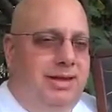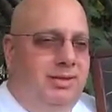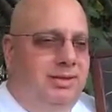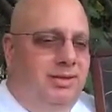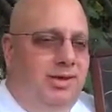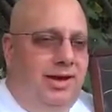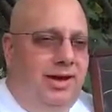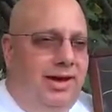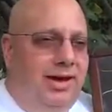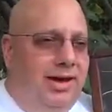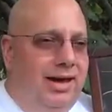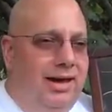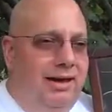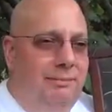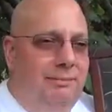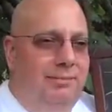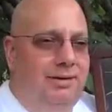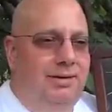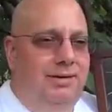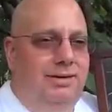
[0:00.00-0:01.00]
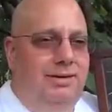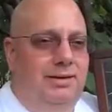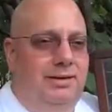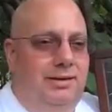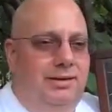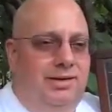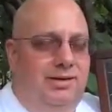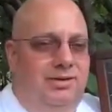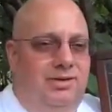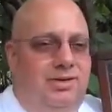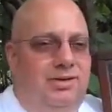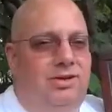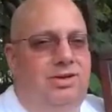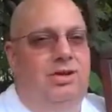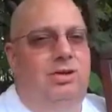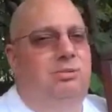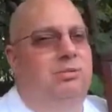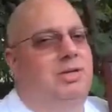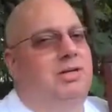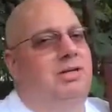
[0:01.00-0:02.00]
Now, time is a
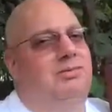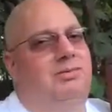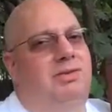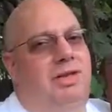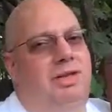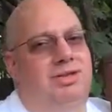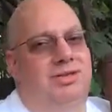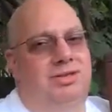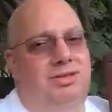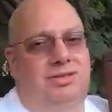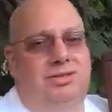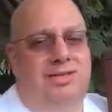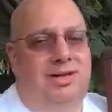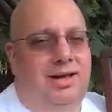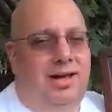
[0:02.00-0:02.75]
human invention.